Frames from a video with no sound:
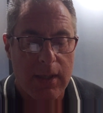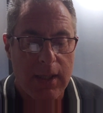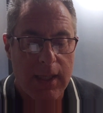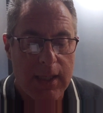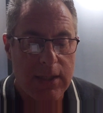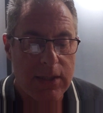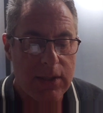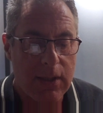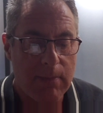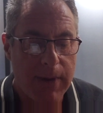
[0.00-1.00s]

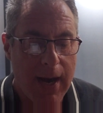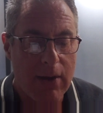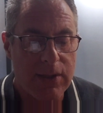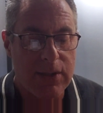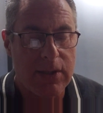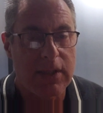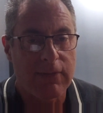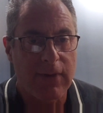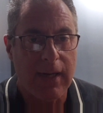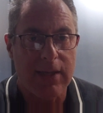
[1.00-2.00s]
his comparison to
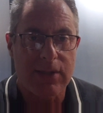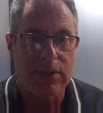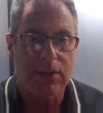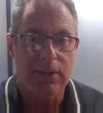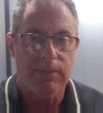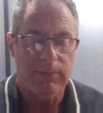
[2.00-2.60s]
different lenses.